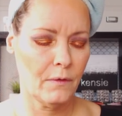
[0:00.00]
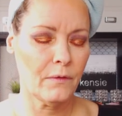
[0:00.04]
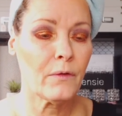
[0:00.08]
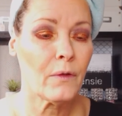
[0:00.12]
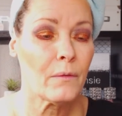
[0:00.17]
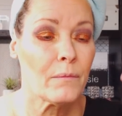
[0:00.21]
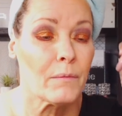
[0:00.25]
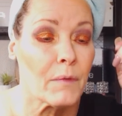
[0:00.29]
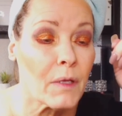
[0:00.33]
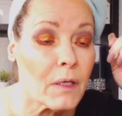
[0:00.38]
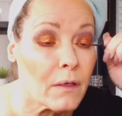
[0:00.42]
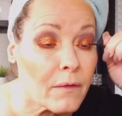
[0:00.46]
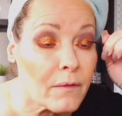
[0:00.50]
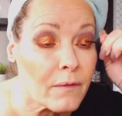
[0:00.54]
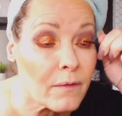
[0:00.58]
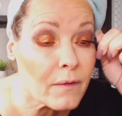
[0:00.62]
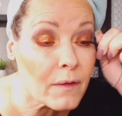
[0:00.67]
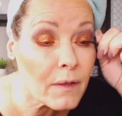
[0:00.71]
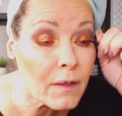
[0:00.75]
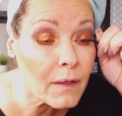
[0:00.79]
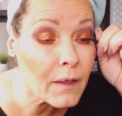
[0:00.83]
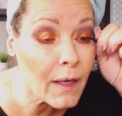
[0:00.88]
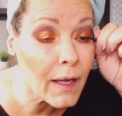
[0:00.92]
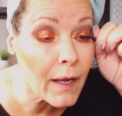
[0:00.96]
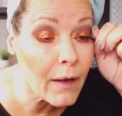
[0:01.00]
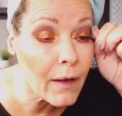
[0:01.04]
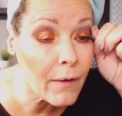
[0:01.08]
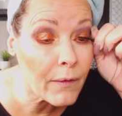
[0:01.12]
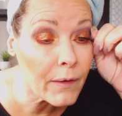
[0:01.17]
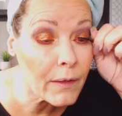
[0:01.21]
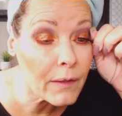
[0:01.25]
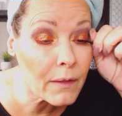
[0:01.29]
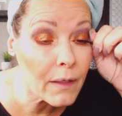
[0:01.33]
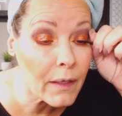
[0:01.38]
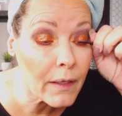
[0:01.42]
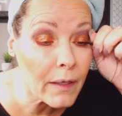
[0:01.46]
So I'm going to see
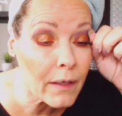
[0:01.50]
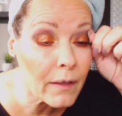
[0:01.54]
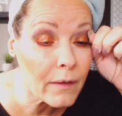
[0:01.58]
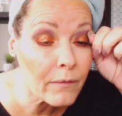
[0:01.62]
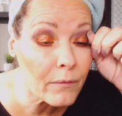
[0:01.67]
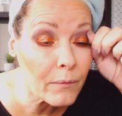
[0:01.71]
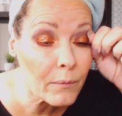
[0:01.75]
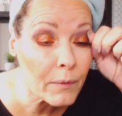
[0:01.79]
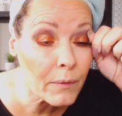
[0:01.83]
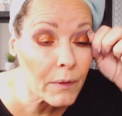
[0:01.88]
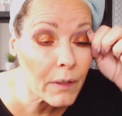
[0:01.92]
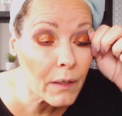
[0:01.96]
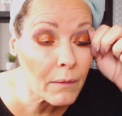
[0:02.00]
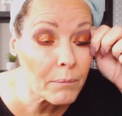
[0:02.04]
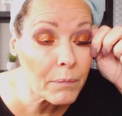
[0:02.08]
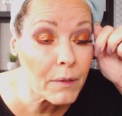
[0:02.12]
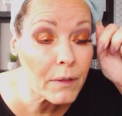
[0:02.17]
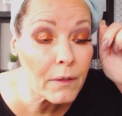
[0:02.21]
how it lays when I